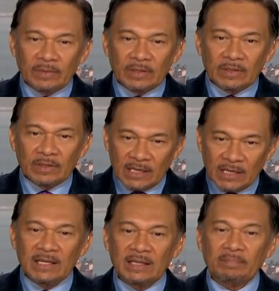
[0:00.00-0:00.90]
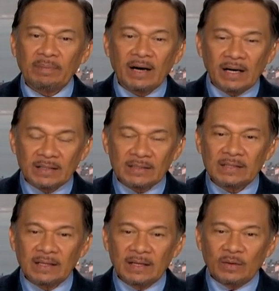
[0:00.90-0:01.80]
Turkey in the
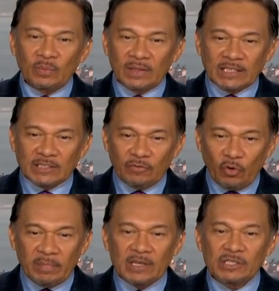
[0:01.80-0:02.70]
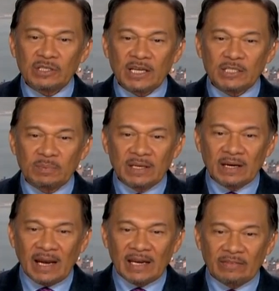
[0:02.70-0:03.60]
past, where transformation has been
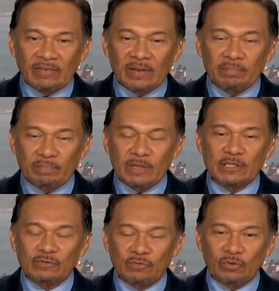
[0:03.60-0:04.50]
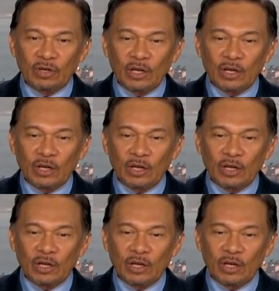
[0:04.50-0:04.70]
relatively peaceful.